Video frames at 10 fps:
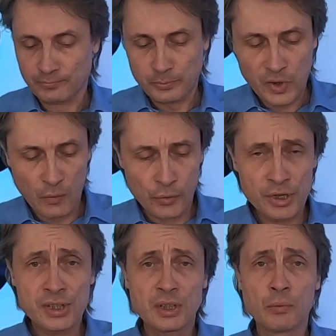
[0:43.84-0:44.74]

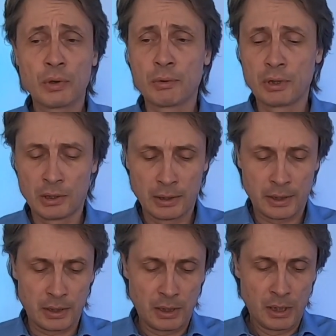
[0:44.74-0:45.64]
First we
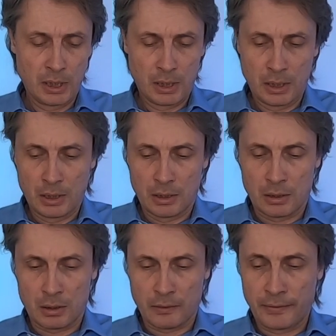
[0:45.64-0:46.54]
will
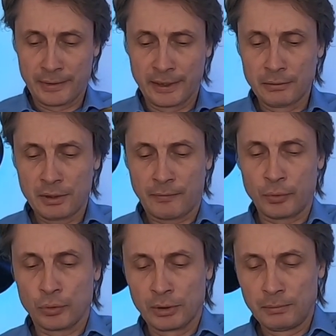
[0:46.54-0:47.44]
fill in
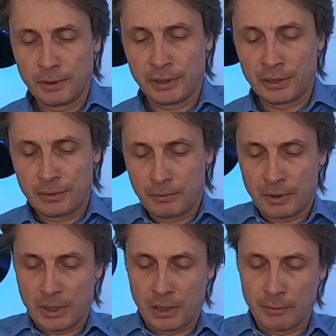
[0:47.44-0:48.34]
fuel in it,
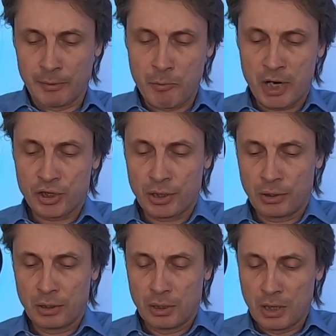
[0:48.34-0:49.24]
and we will
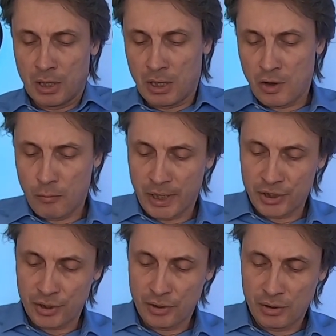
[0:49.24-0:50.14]
measure how much